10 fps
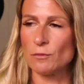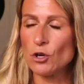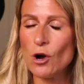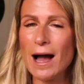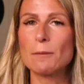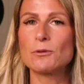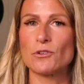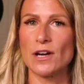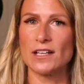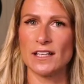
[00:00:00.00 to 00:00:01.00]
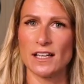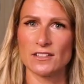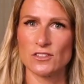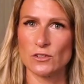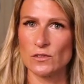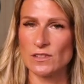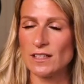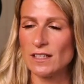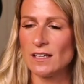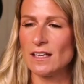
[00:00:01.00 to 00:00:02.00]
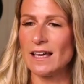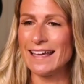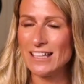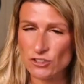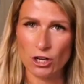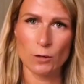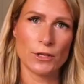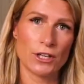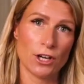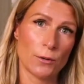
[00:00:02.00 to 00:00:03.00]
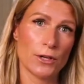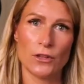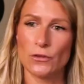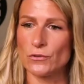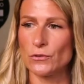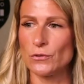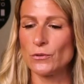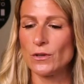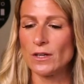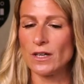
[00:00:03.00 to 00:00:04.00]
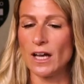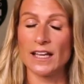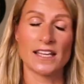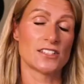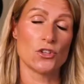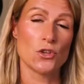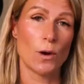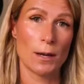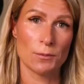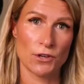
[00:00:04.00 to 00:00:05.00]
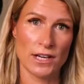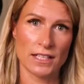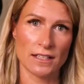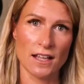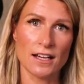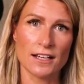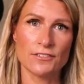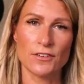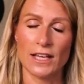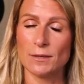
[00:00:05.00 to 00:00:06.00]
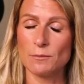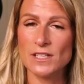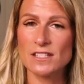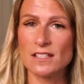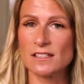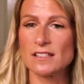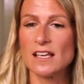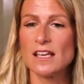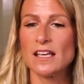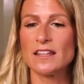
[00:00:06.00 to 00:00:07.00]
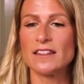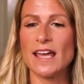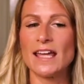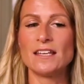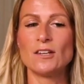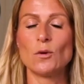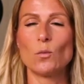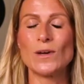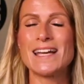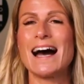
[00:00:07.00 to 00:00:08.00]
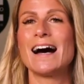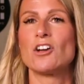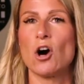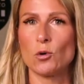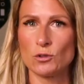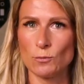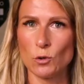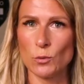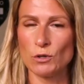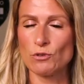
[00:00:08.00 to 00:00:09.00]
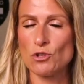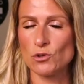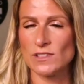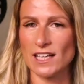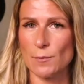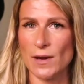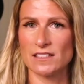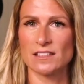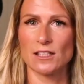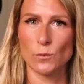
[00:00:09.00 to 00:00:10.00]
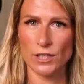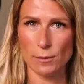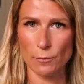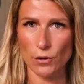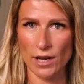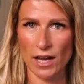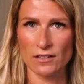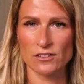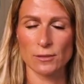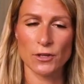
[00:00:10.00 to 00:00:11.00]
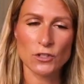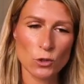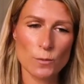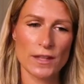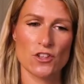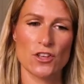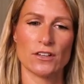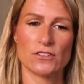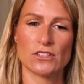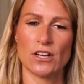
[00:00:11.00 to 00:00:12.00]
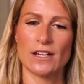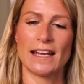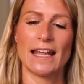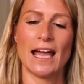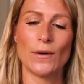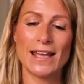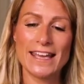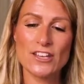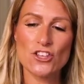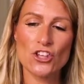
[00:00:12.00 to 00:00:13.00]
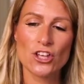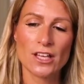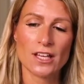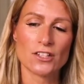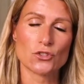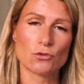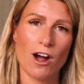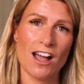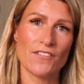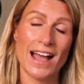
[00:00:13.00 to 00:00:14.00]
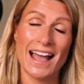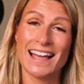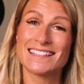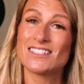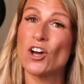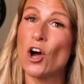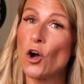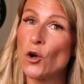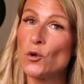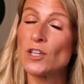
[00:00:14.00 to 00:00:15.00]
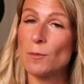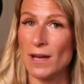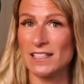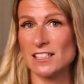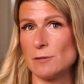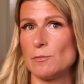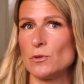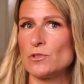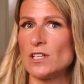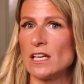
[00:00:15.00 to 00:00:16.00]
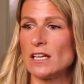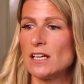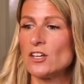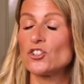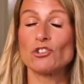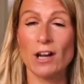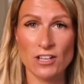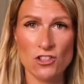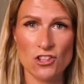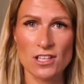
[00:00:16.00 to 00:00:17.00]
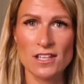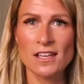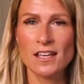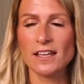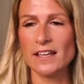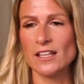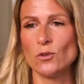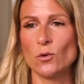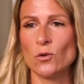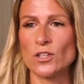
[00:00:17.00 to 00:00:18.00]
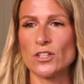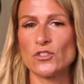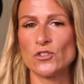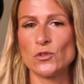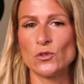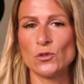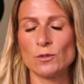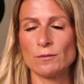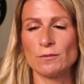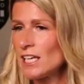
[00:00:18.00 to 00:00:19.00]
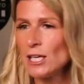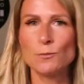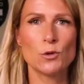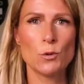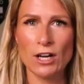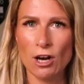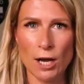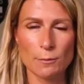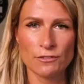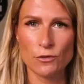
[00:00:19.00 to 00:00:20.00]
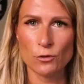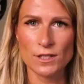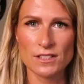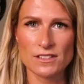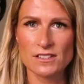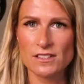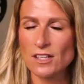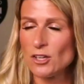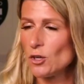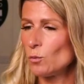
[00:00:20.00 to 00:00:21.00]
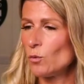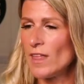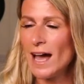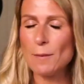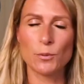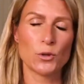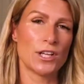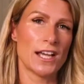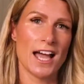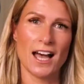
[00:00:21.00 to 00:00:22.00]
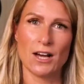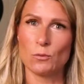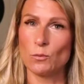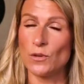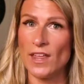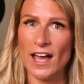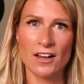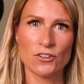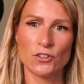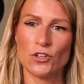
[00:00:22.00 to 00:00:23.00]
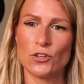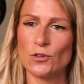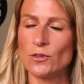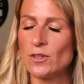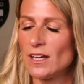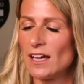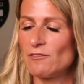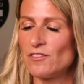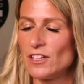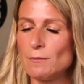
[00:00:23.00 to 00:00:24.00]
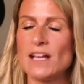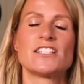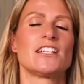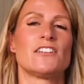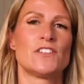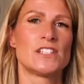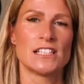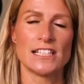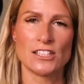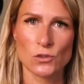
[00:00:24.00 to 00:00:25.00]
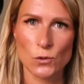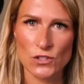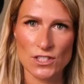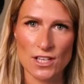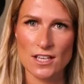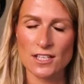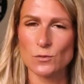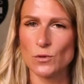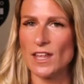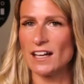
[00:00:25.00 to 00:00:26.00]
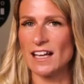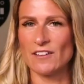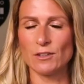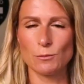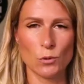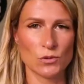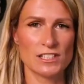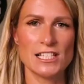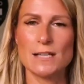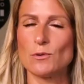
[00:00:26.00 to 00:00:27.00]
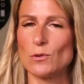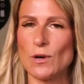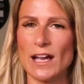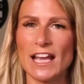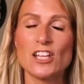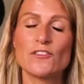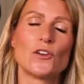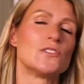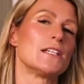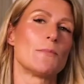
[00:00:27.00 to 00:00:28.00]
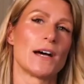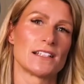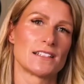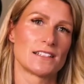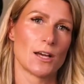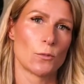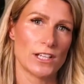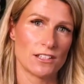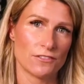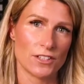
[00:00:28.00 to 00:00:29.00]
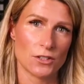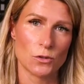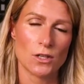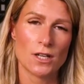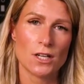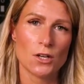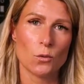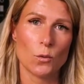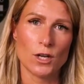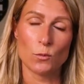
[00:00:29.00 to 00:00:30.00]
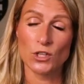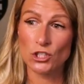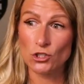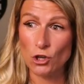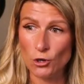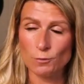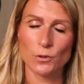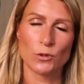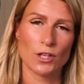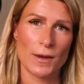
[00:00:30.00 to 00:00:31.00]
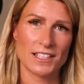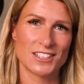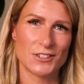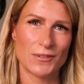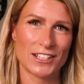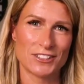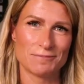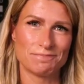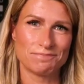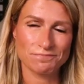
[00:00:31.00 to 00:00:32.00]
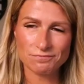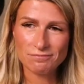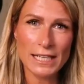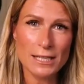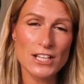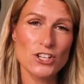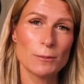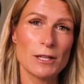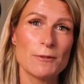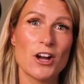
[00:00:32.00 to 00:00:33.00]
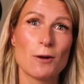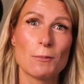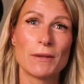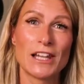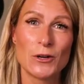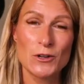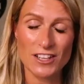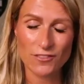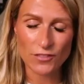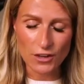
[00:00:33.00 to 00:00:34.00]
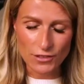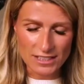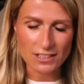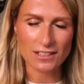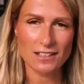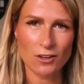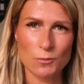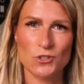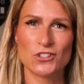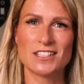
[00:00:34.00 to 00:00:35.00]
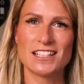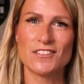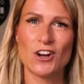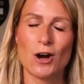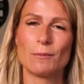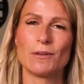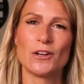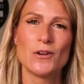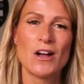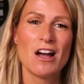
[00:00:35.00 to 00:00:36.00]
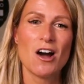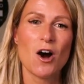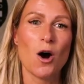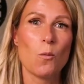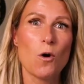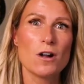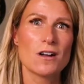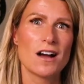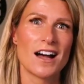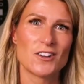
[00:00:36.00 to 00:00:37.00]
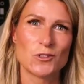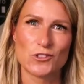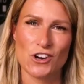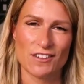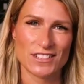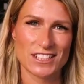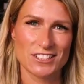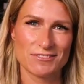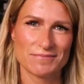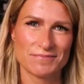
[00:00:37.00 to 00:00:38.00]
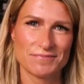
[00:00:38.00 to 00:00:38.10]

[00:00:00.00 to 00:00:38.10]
If we're not upgrading ourselves each time we're going through, I guess, a new upgrade in life and in business, then we can't hold more. We reduce our capacity and we can burn out. So I'm going to talk about the shadow side and how each driver has its own capacity building strategy in order to keep you at high performance without burning out, without, feeling mentally and physically exhausted, without having poor sleep or any of those impacts that we can feel when we don't build the capacity around it. But in the meantime, leave me a comment below, if there is an option to leave a comment below, on what are your drivers.